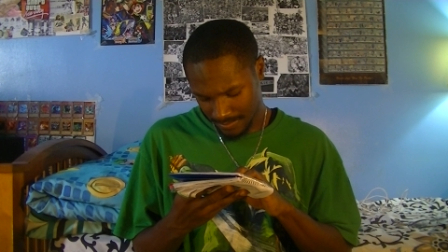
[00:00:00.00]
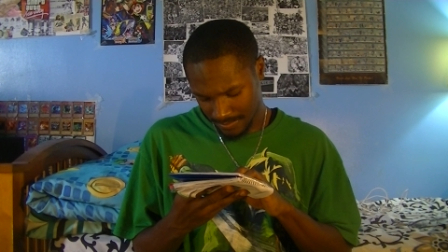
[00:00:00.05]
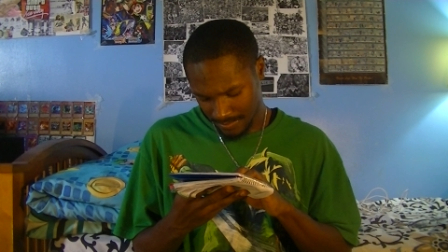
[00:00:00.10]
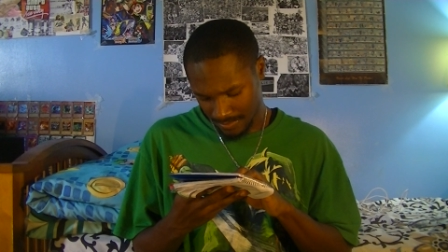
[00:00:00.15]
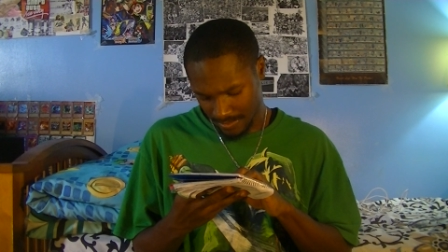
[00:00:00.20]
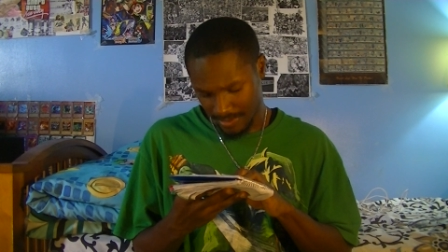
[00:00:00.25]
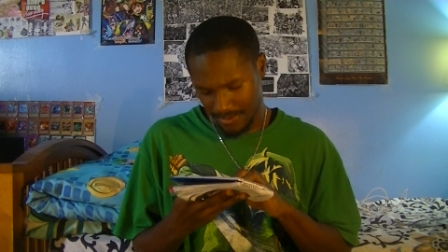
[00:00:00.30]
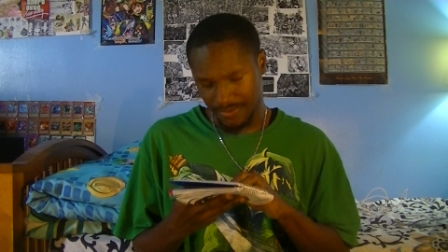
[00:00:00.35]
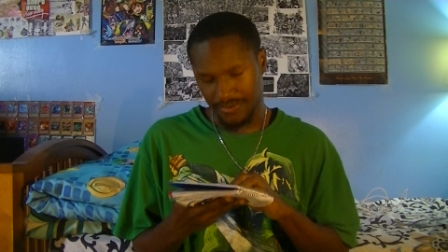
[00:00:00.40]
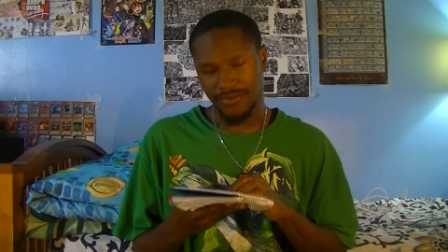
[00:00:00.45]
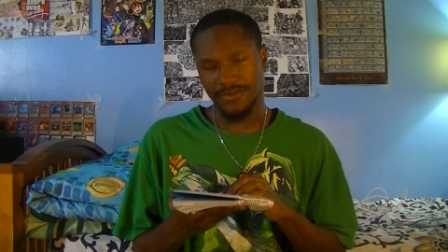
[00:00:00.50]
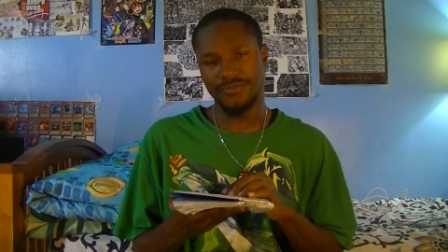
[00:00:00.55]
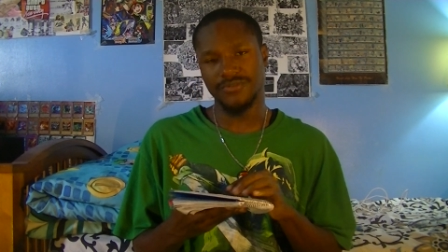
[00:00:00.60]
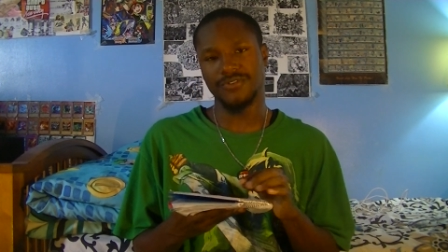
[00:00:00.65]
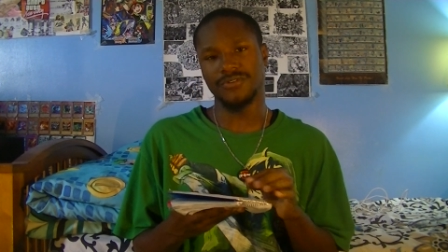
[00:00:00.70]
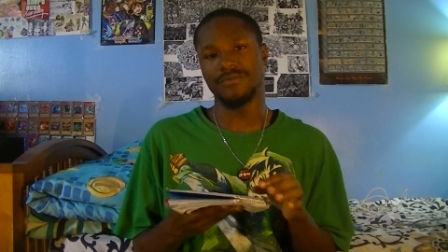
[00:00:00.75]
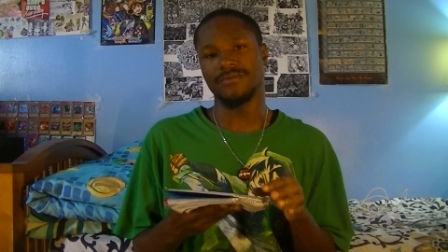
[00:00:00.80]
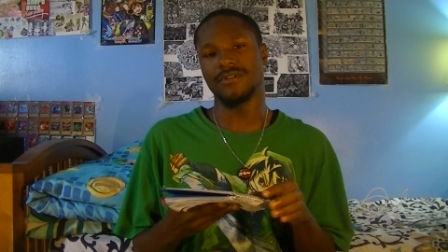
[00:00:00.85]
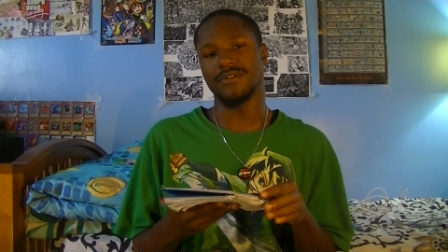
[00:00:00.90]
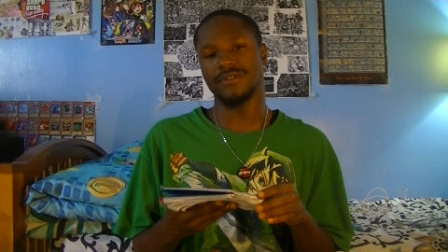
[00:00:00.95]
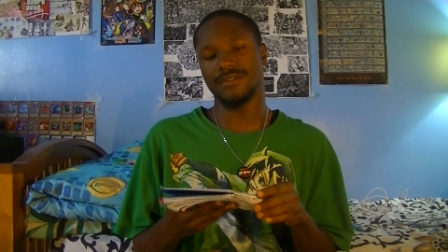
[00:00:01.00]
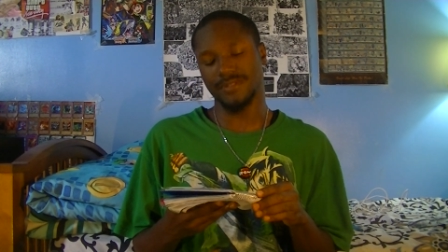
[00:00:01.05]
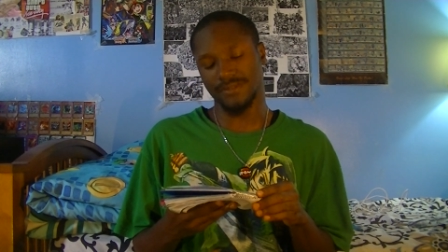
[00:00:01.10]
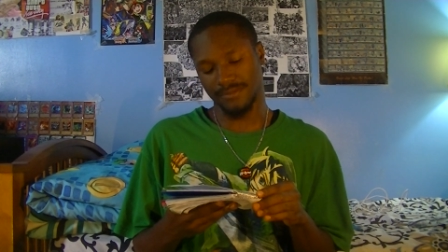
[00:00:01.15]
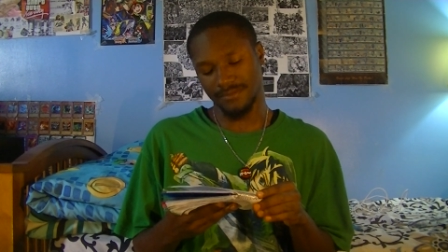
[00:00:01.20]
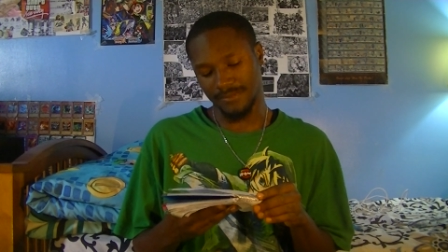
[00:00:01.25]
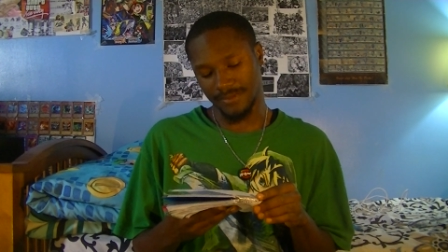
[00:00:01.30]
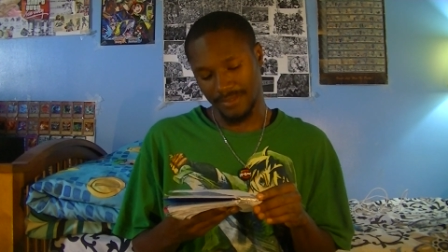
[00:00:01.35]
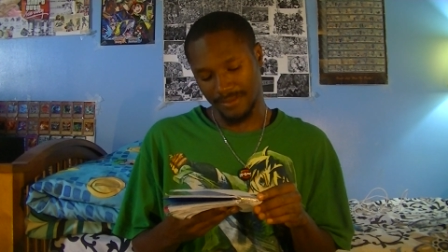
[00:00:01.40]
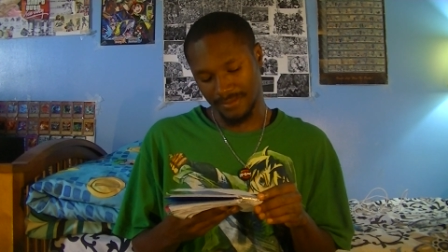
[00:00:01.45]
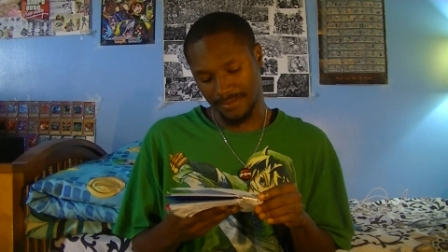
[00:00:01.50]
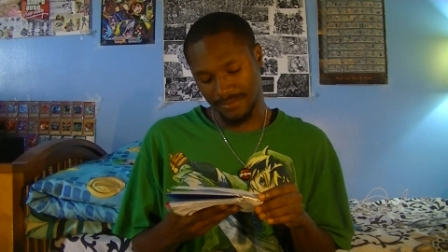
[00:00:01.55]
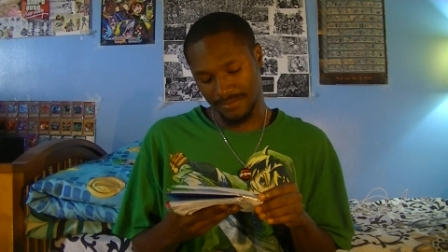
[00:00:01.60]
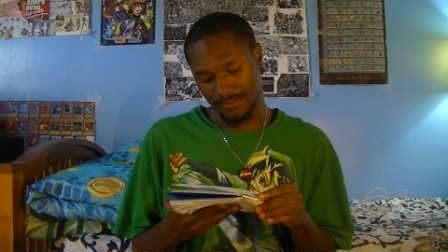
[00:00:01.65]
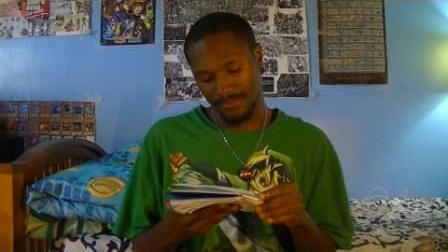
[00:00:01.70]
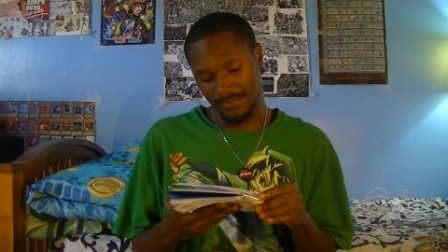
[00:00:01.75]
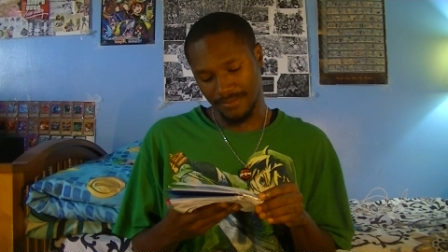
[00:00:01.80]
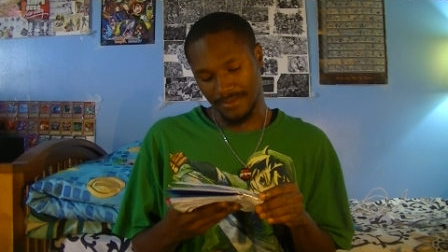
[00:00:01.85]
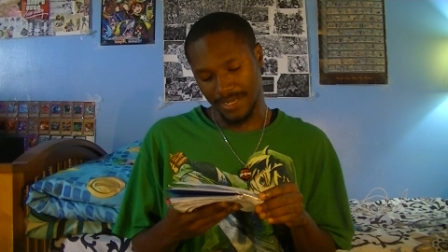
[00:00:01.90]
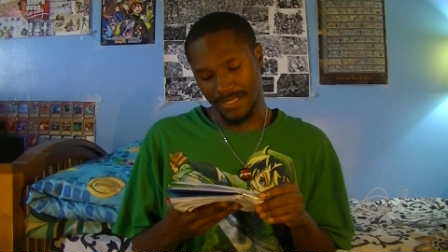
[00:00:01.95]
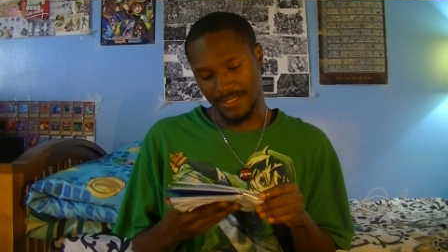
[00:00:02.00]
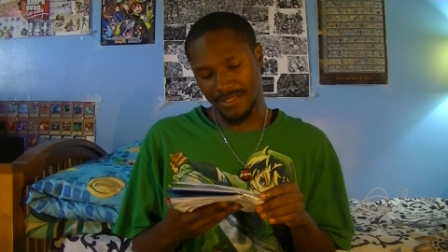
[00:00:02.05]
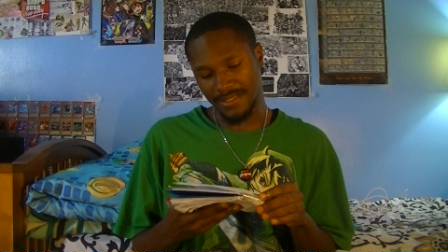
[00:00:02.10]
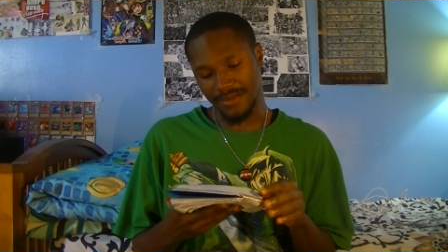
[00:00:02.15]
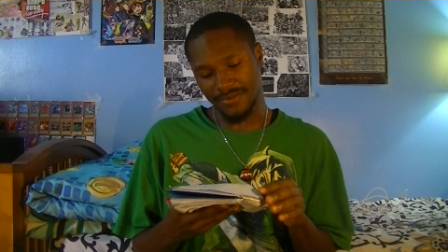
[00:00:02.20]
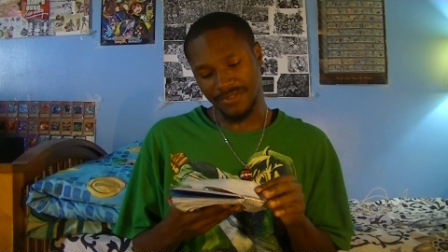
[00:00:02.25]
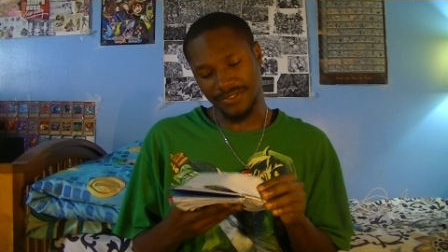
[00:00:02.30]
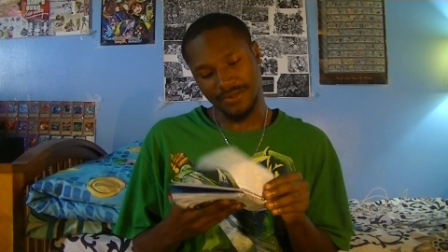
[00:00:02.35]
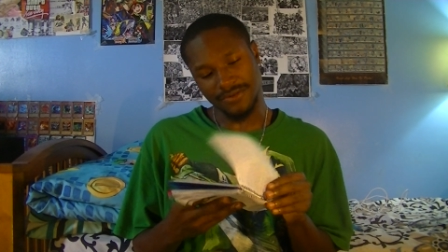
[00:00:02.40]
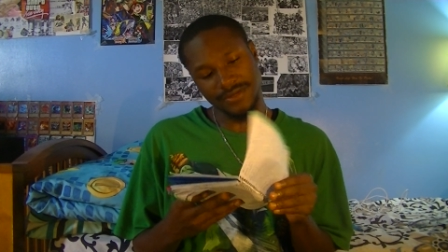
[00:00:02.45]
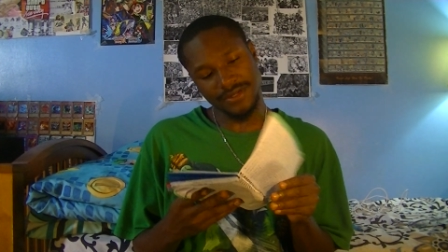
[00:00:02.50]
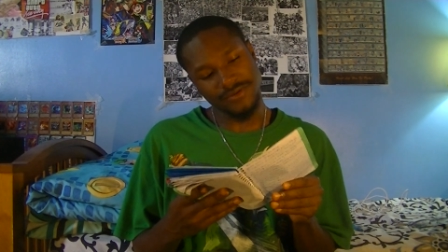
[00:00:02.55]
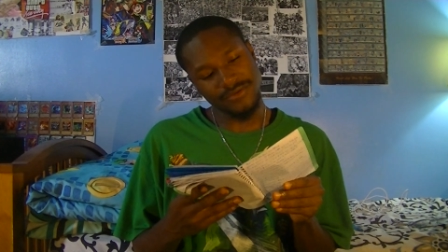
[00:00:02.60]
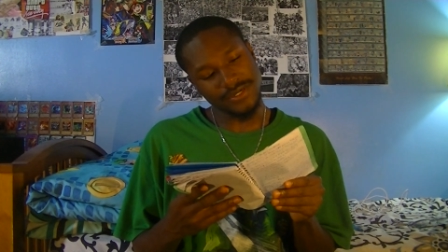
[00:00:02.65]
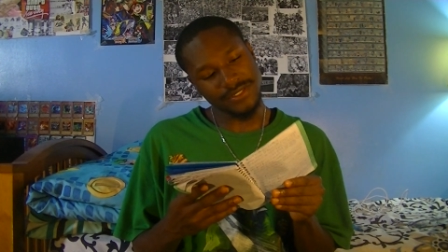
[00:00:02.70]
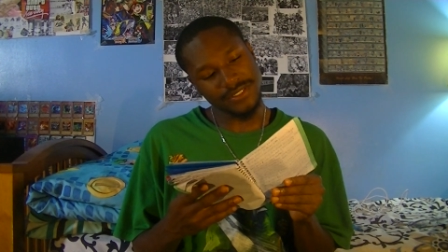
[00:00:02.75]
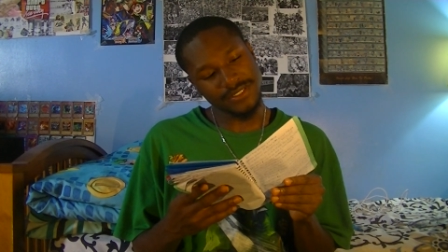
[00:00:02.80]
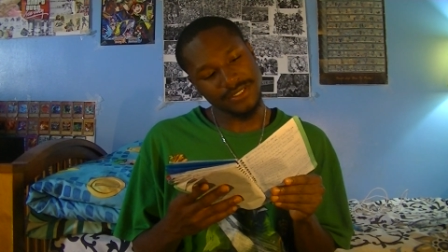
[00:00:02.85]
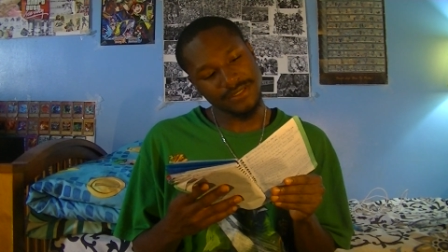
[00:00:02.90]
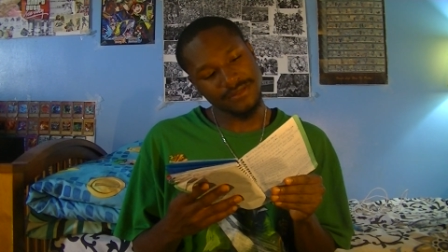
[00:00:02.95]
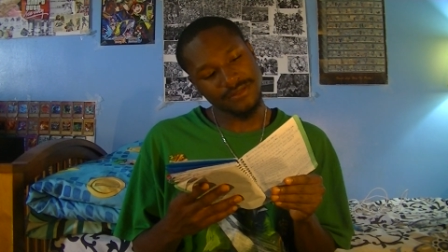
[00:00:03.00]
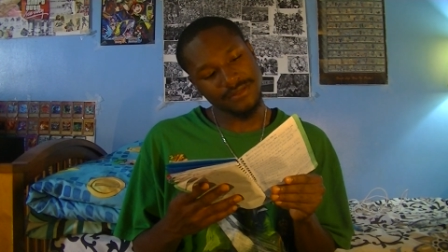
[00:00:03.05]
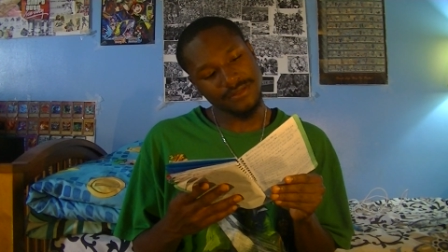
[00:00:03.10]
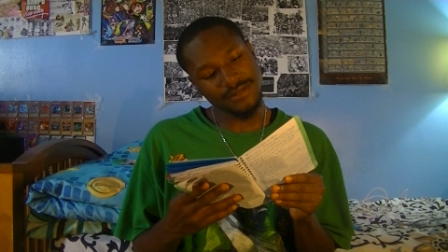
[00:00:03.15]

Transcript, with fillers: or other YouTubers? I think that was the only question.